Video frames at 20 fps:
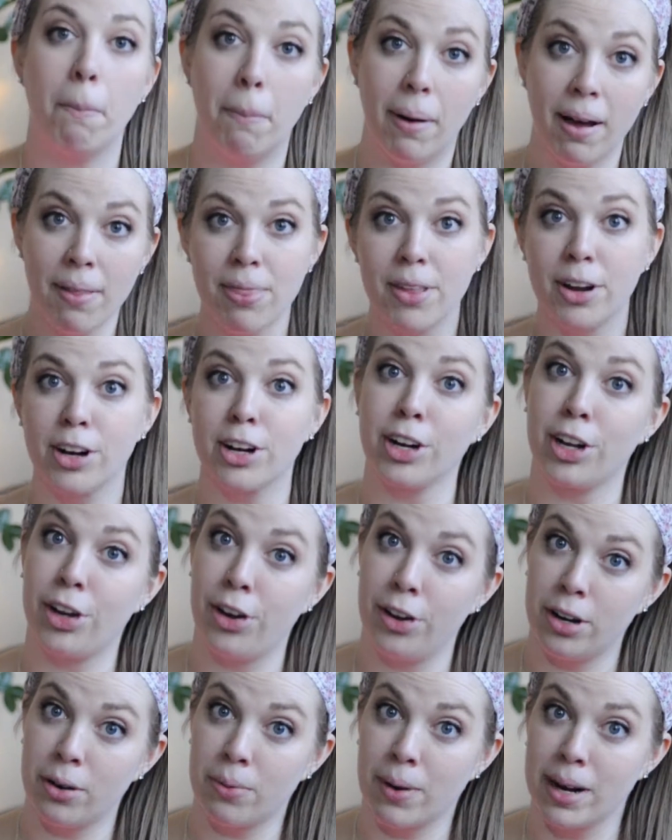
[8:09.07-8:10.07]
But there are
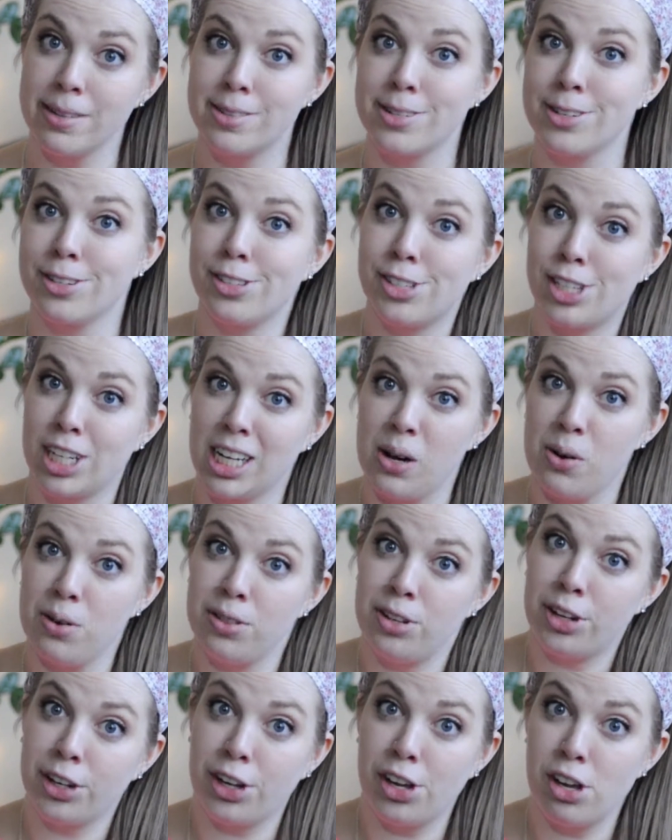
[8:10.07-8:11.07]
cute erasers to go
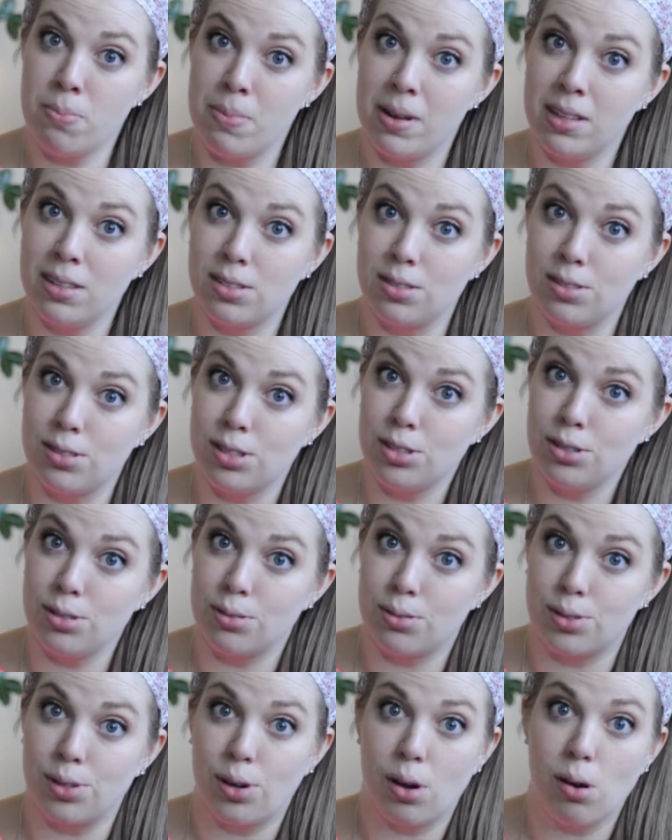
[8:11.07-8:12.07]
with your cute pencils too,
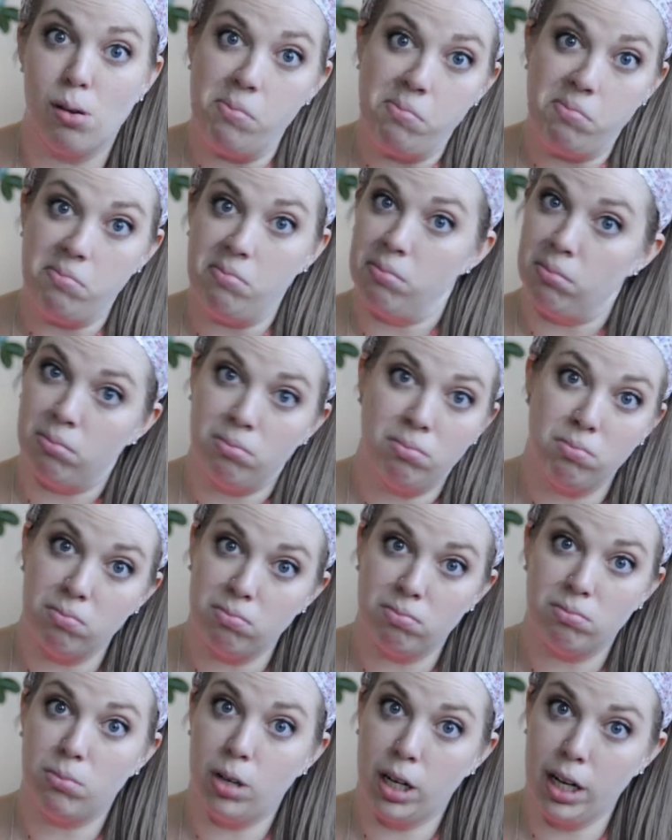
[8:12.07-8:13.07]
so
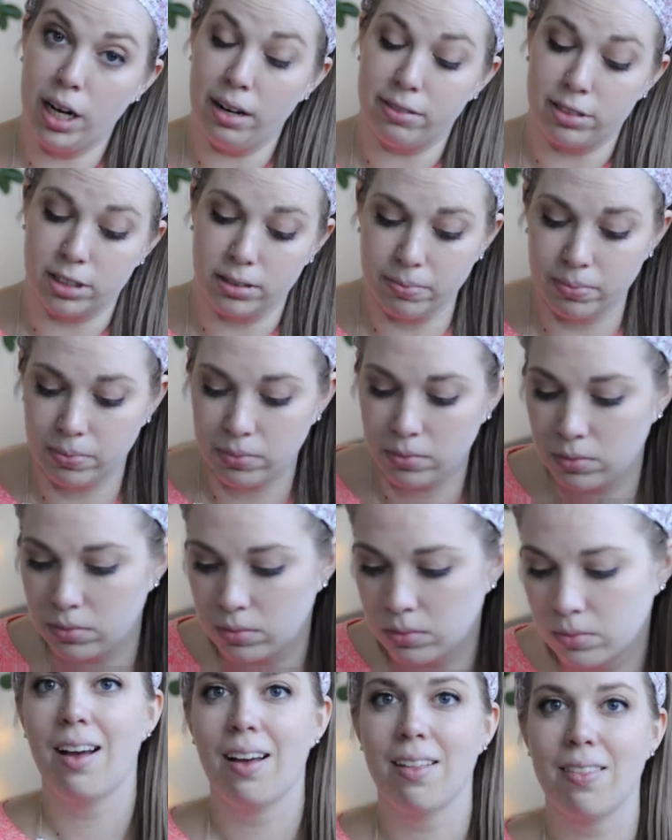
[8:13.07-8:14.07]
whatever.
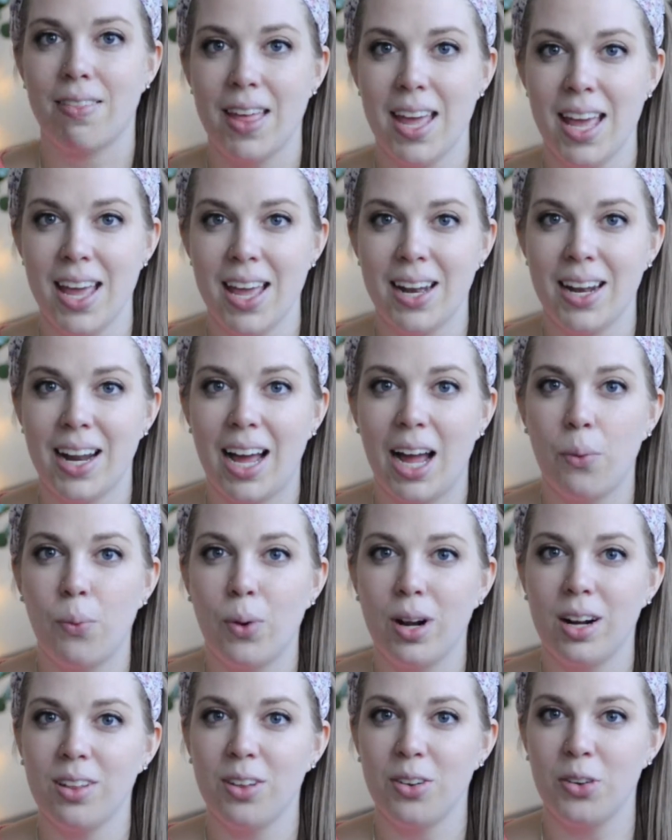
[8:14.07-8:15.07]
Then I
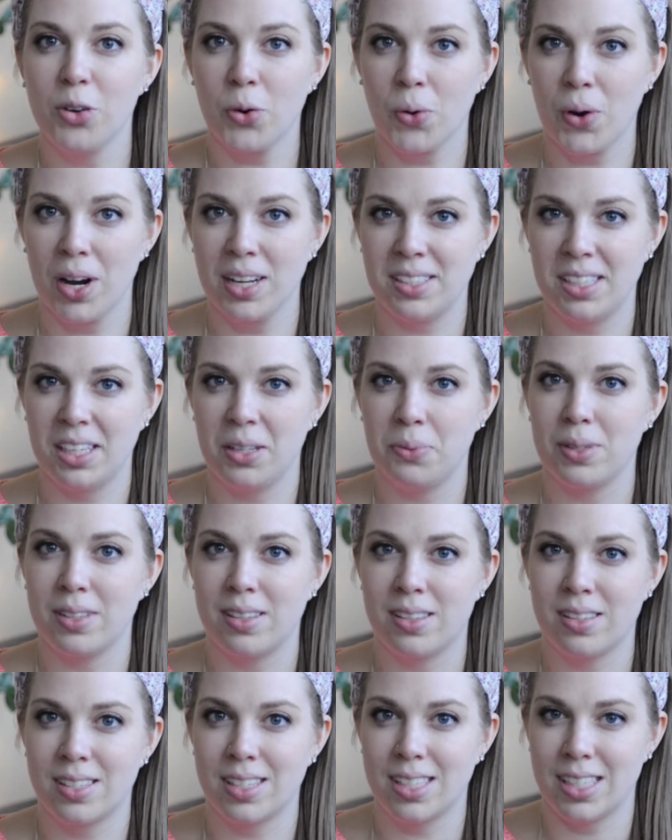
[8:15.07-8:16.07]
went a little crazy with
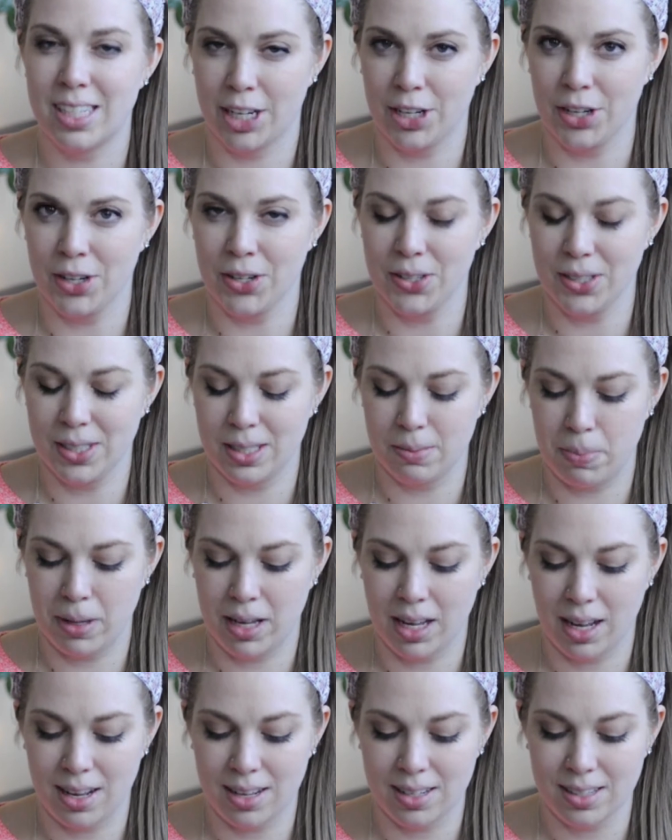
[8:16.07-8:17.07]
stickers
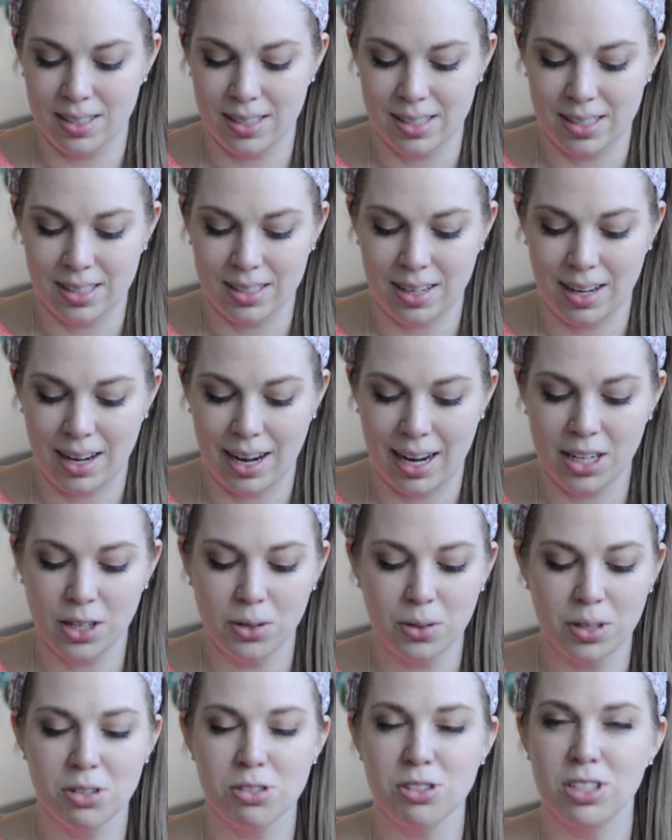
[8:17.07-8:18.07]
because I
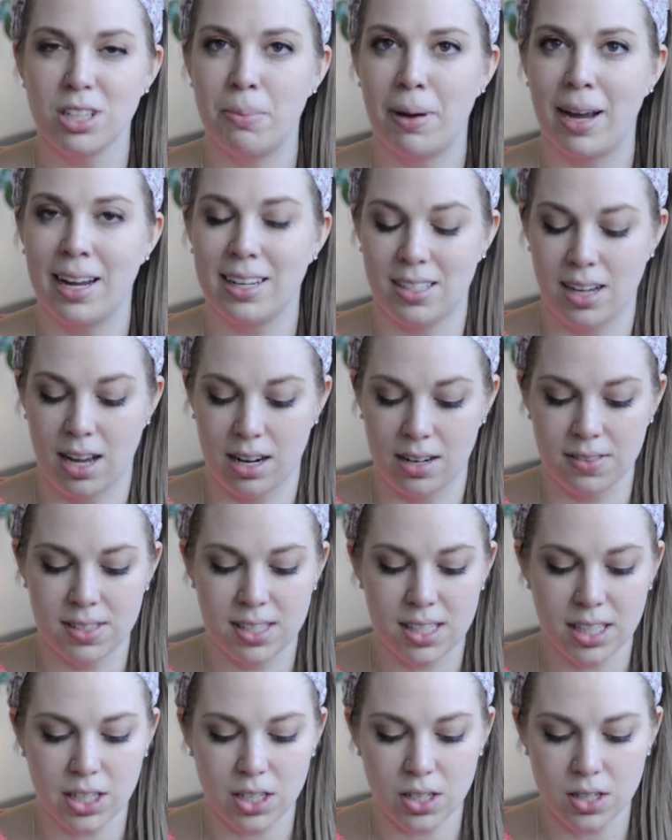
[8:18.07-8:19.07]
don't usually buy a ton of
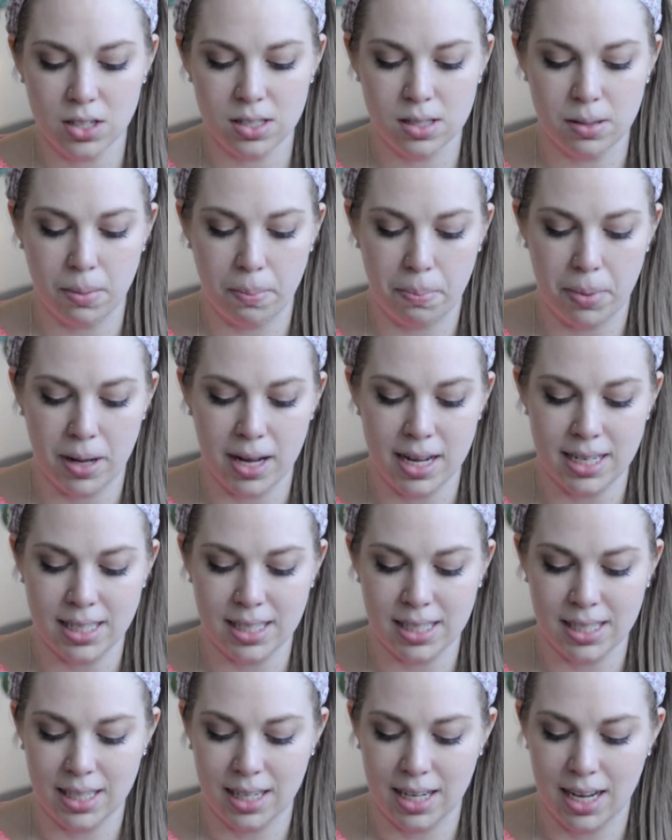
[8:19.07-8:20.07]
stickers, but
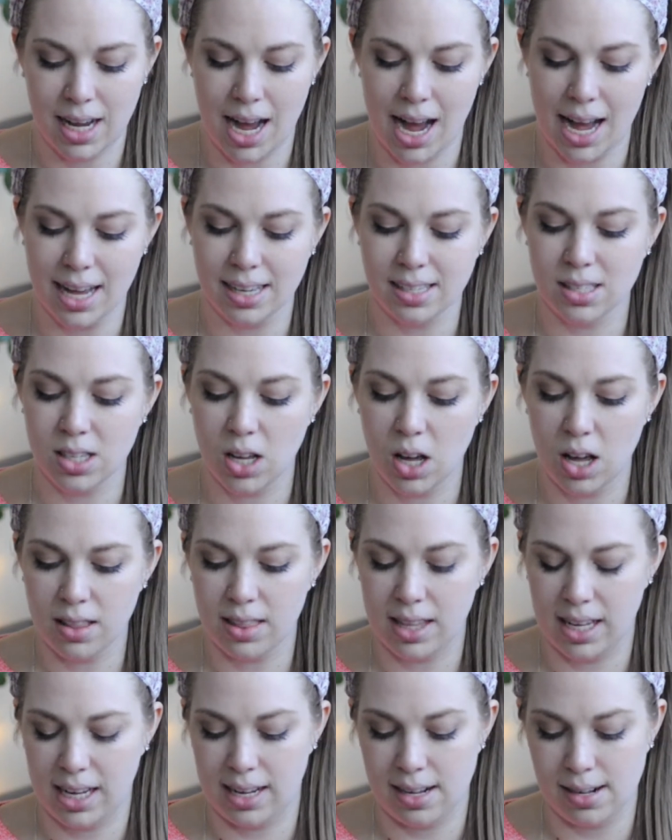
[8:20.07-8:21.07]
I saw
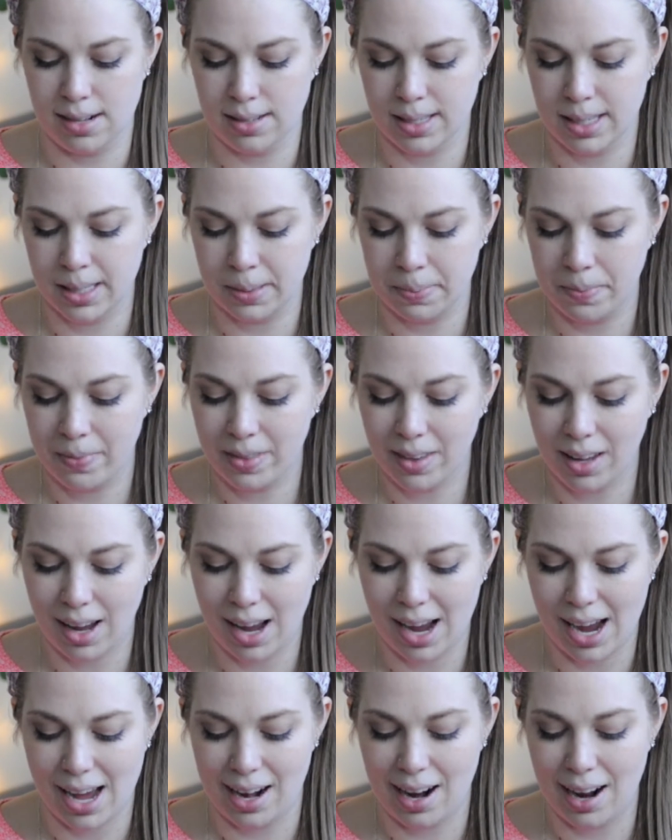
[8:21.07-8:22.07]
these
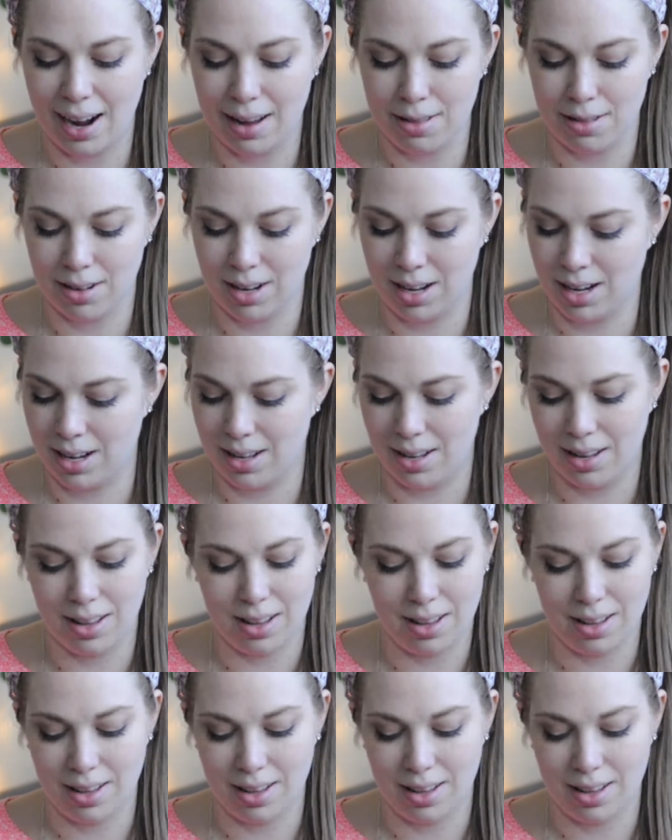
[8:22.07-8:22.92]
and I thought